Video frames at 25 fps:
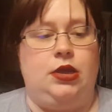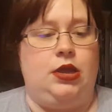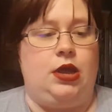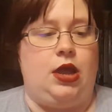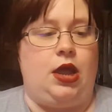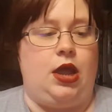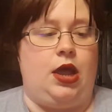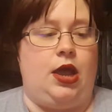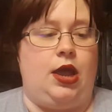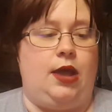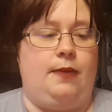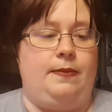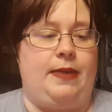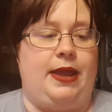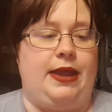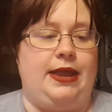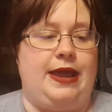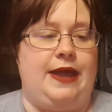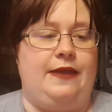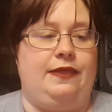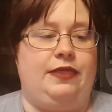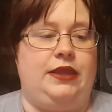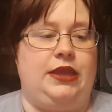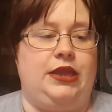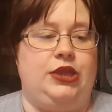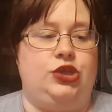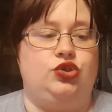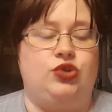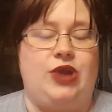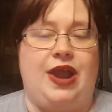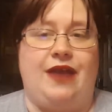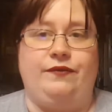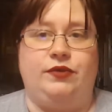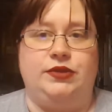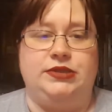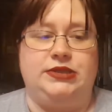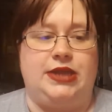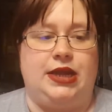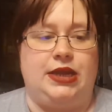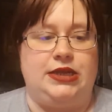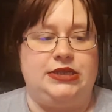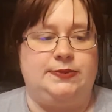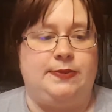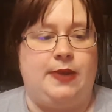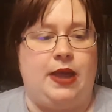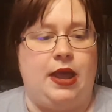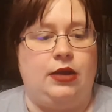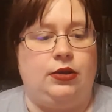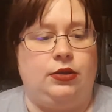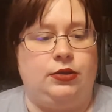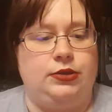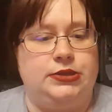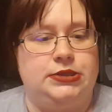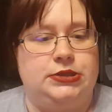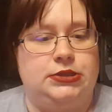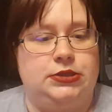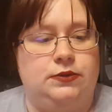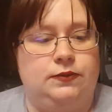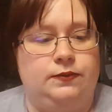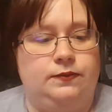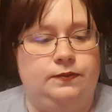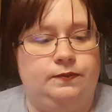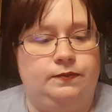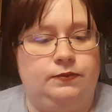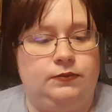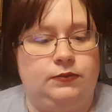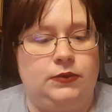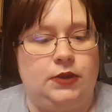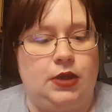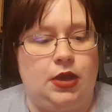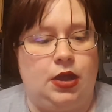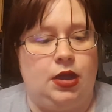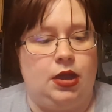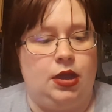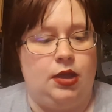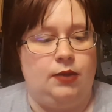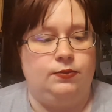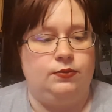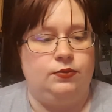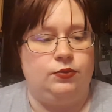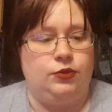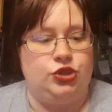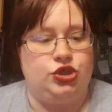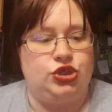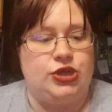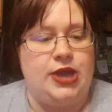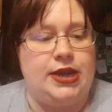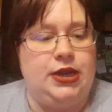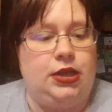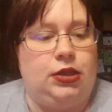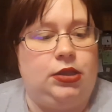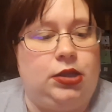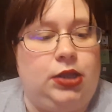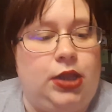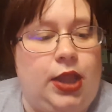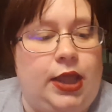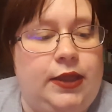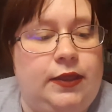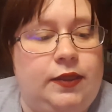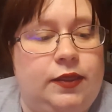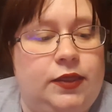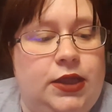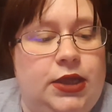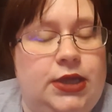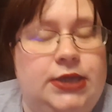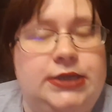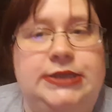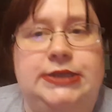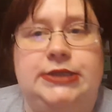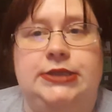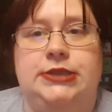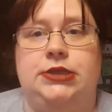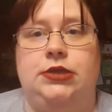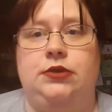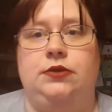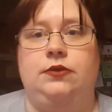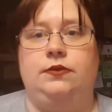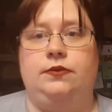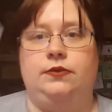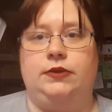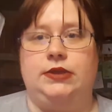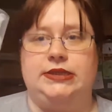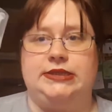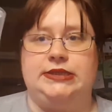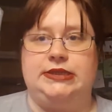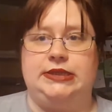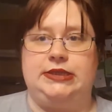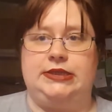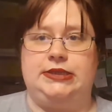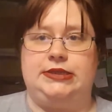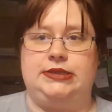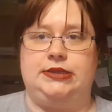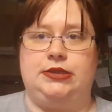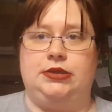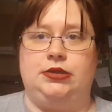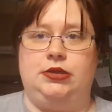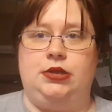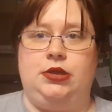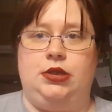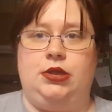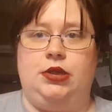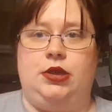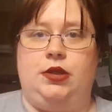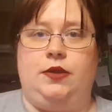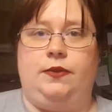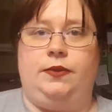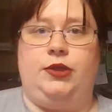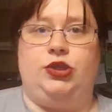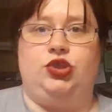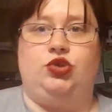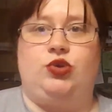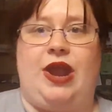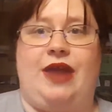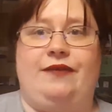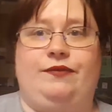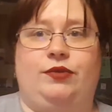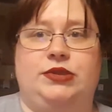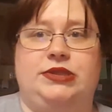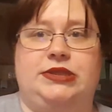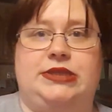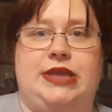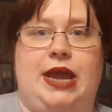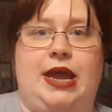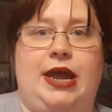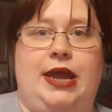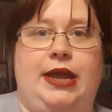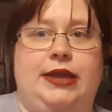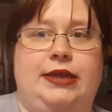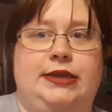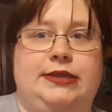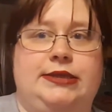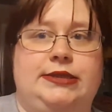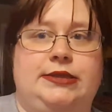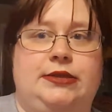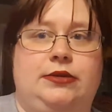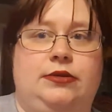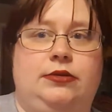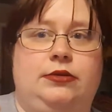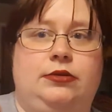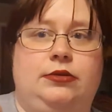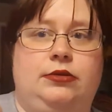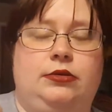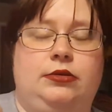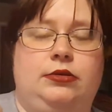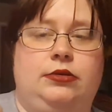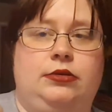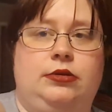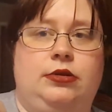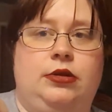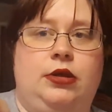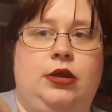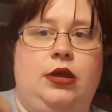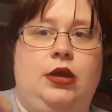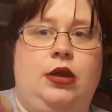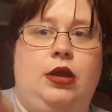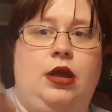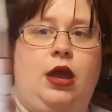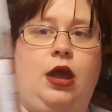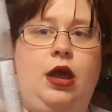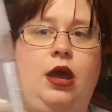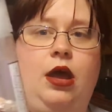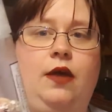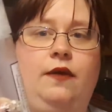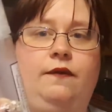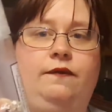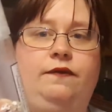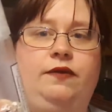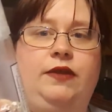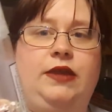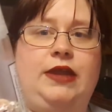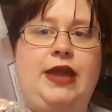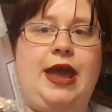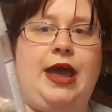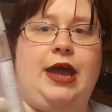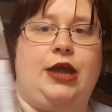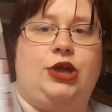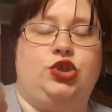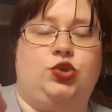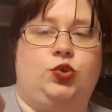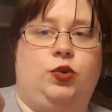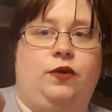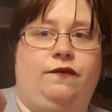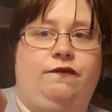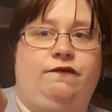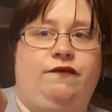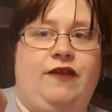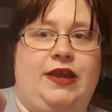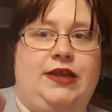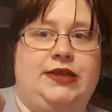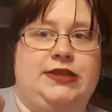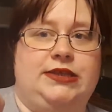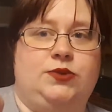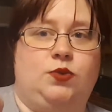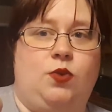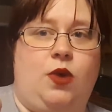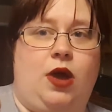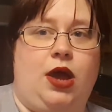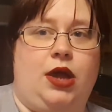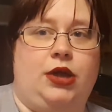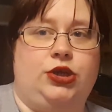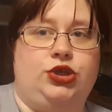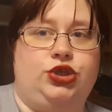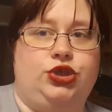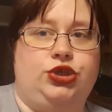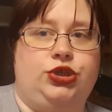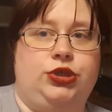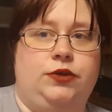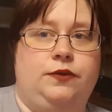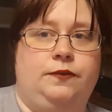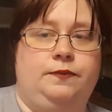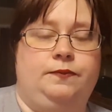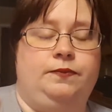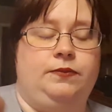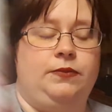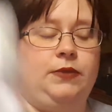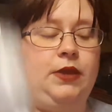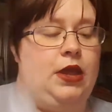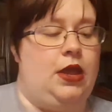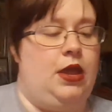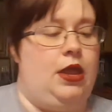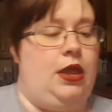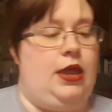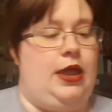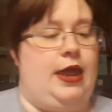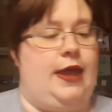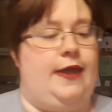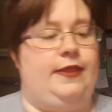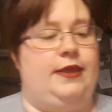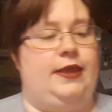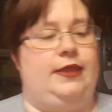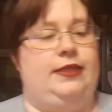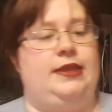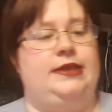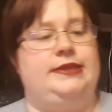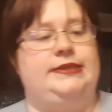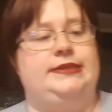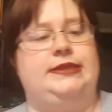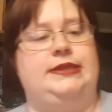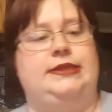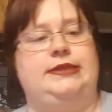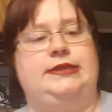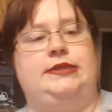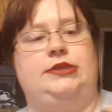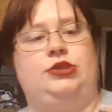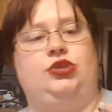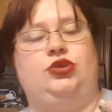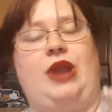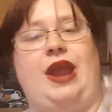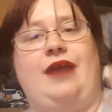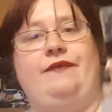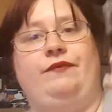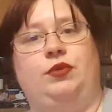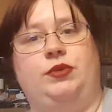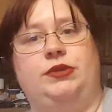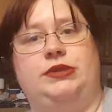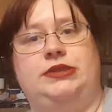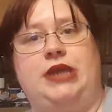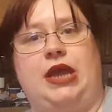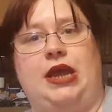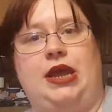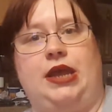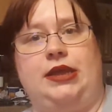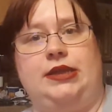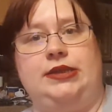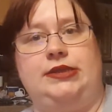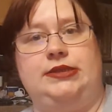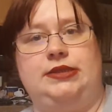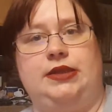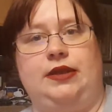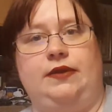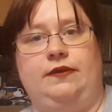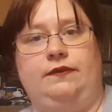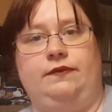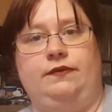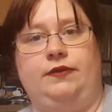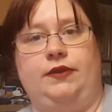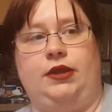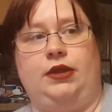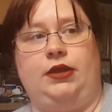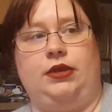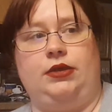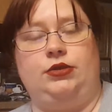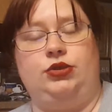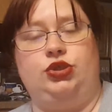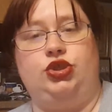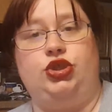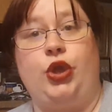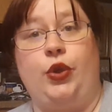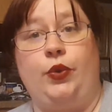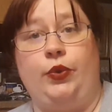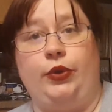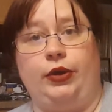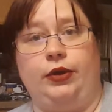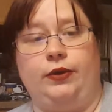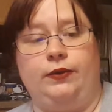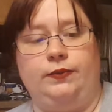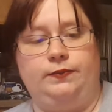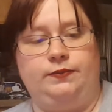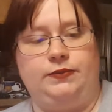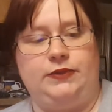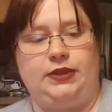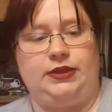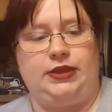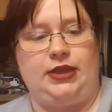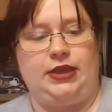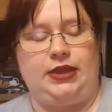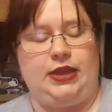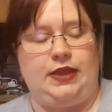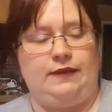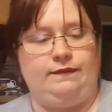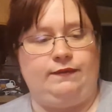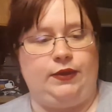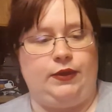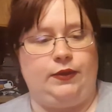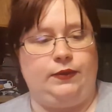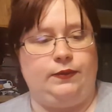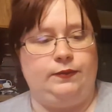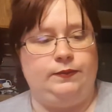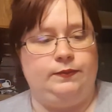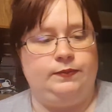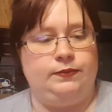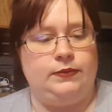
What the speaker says: I got the travel size bottles, which kind of look like this. This is the travel size of the actual face wash. And then this is the travel size of the toner that they give you.